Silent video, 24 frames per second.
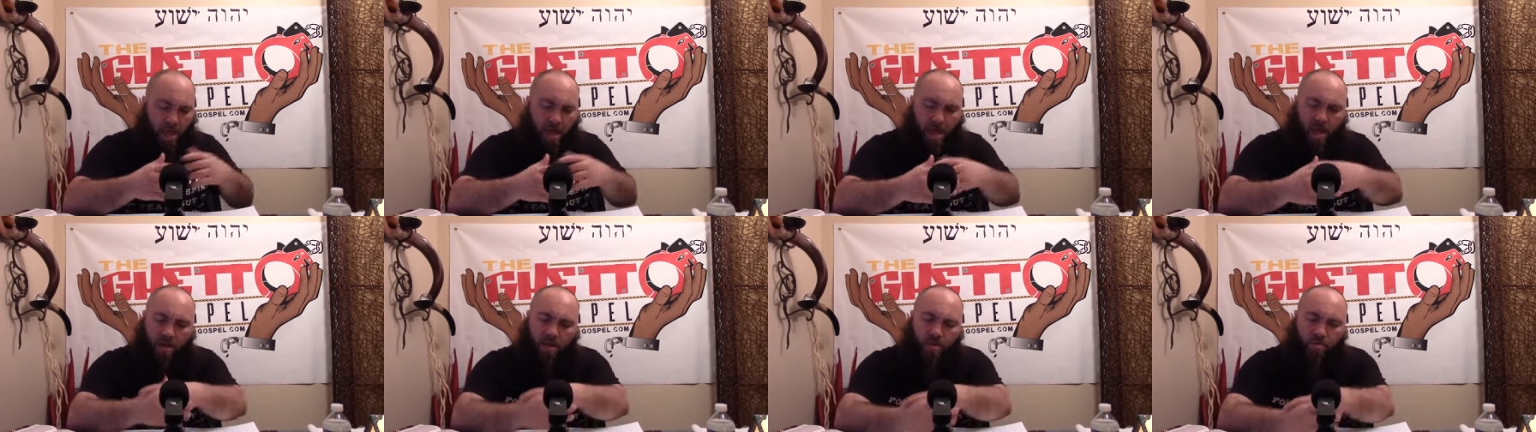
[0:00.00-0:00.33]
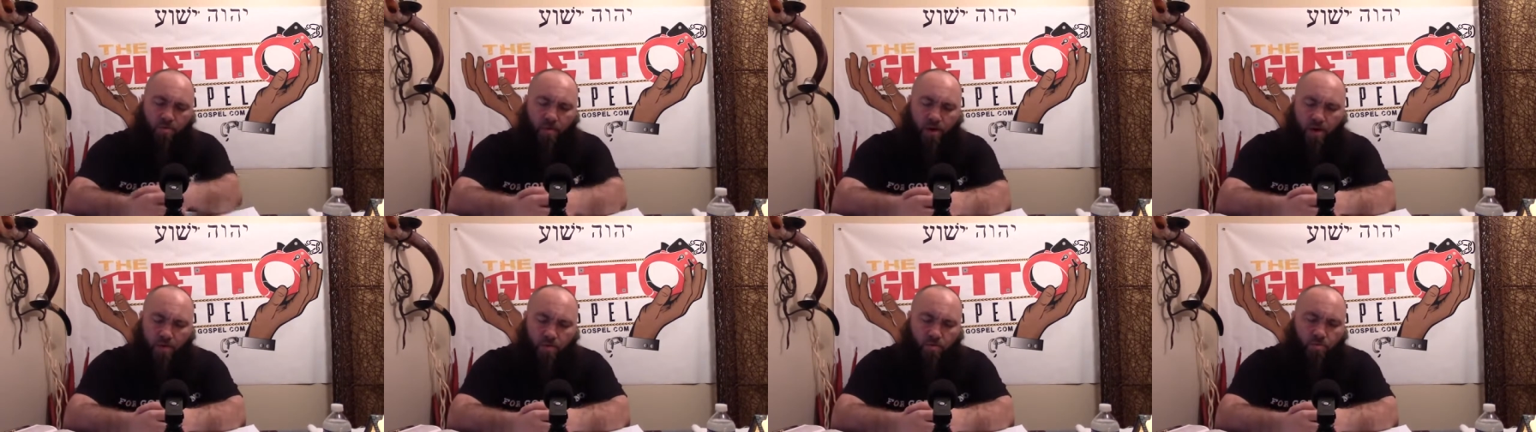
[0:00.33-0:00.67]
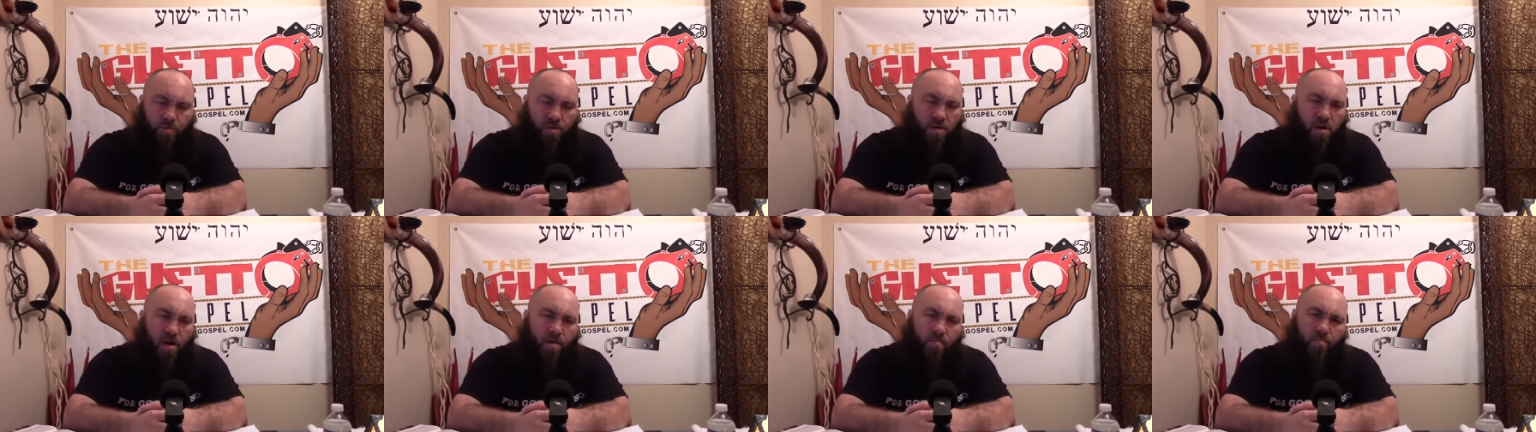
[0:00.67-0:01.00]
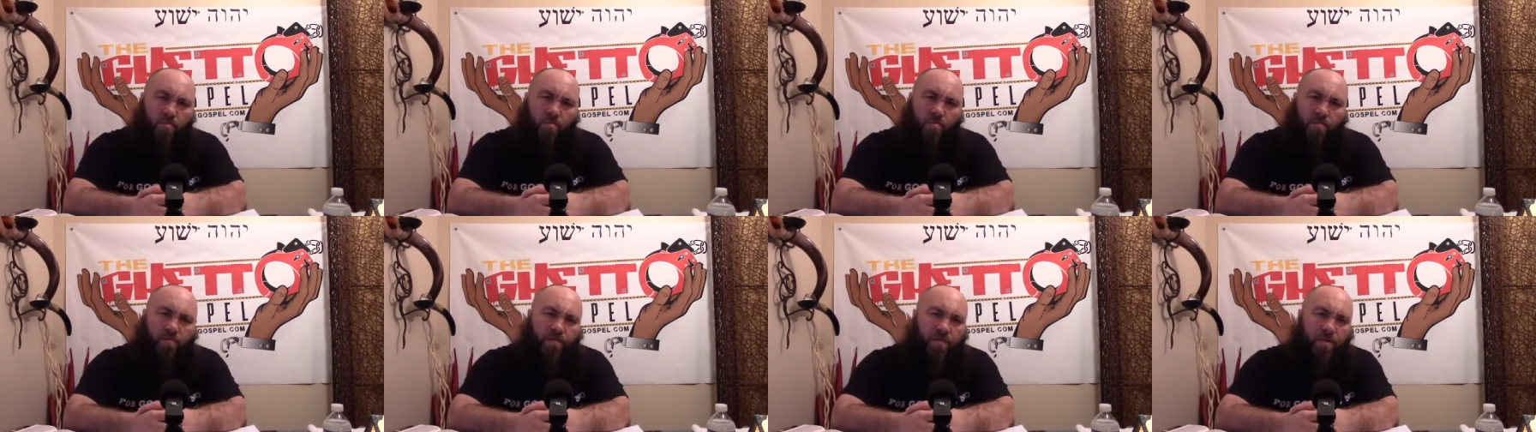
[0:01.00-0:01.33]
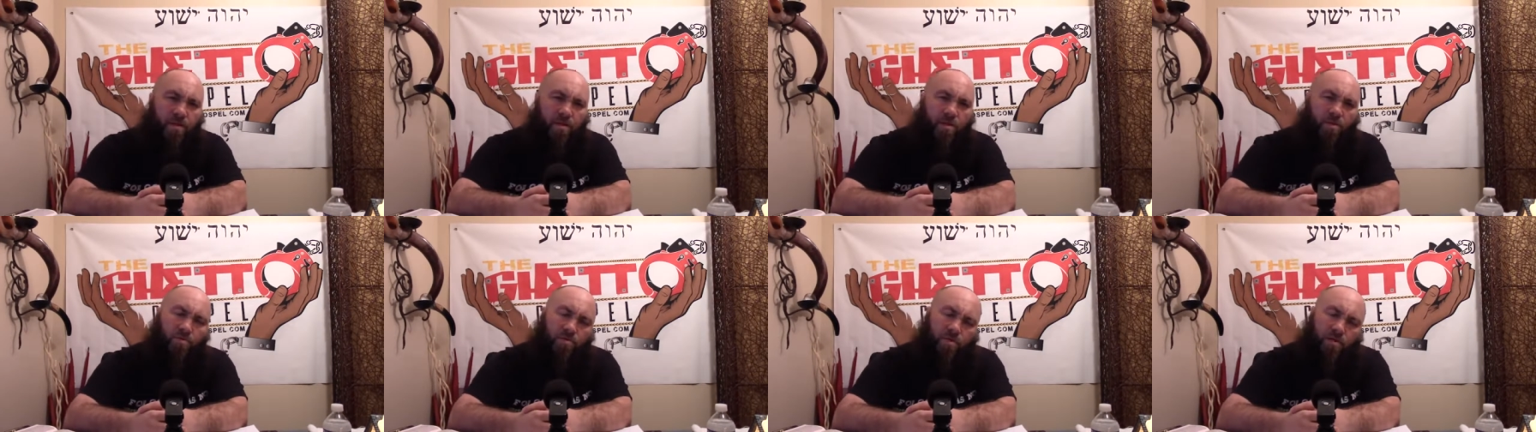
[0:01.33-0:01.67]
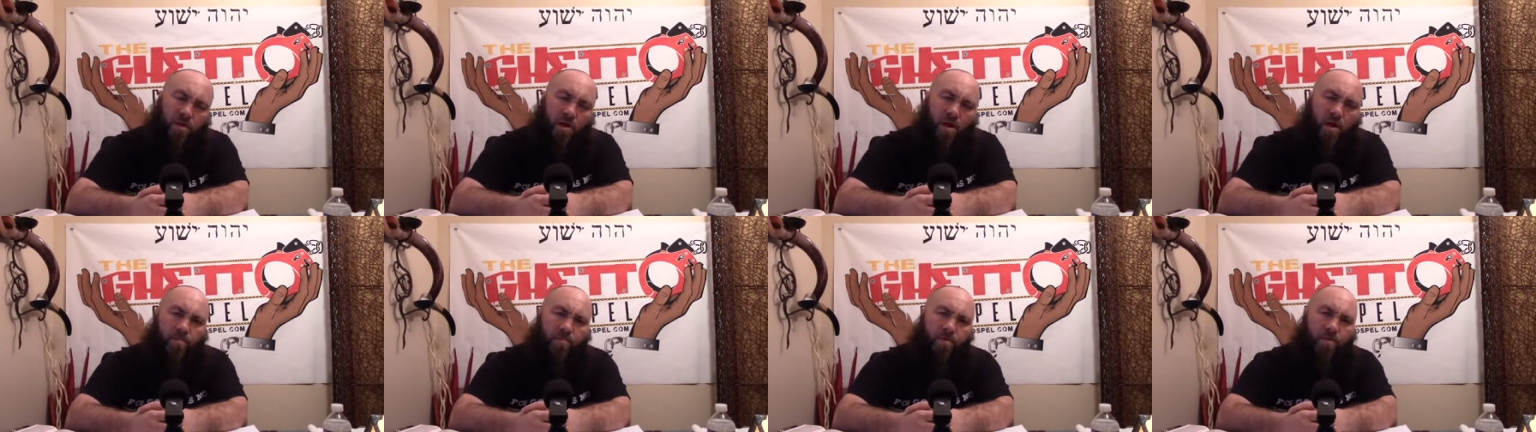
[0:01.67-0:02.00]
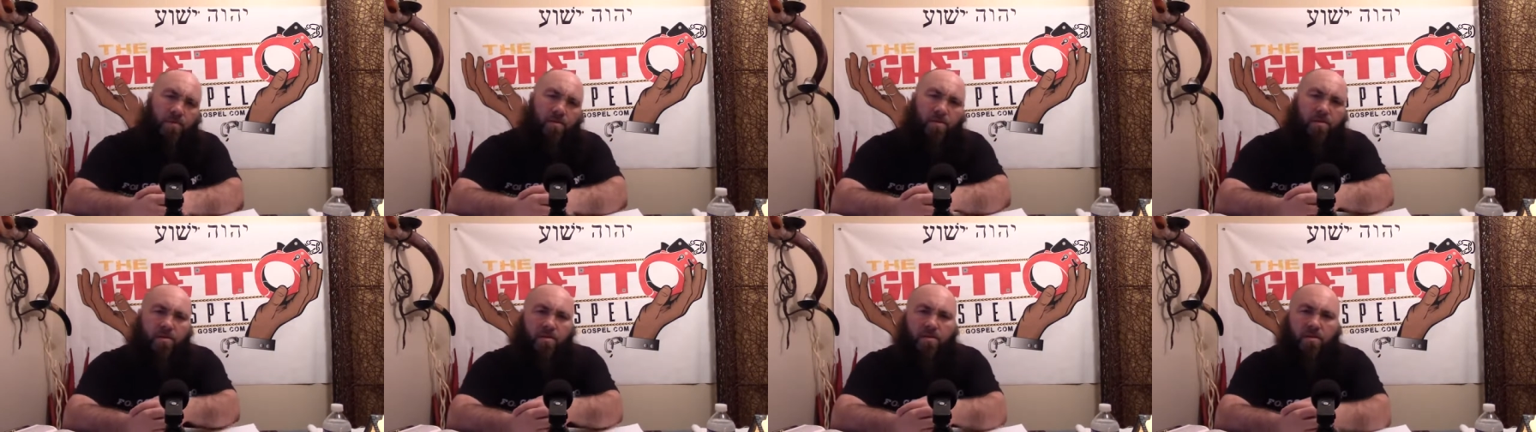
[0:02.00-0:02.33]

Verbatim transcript: Anyways, we got more videos coming.